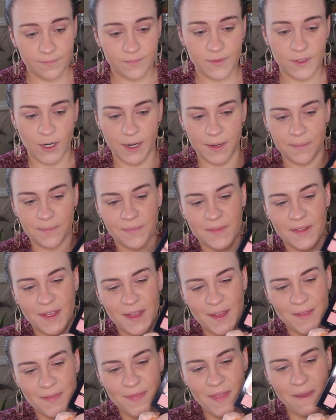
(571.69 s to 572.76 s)
Sorry. I
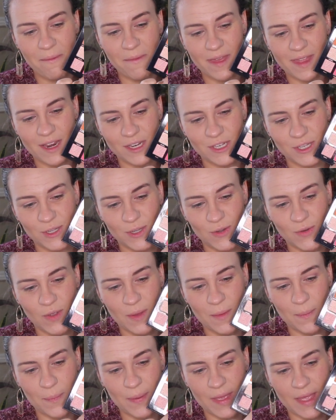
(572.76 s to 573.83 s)
think I'm going to
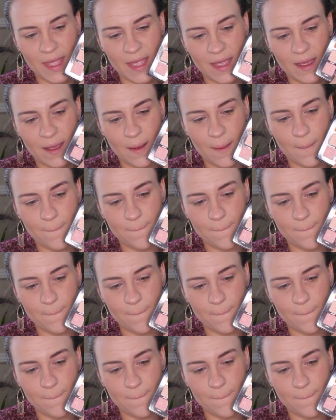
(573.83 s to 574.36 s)
do Pink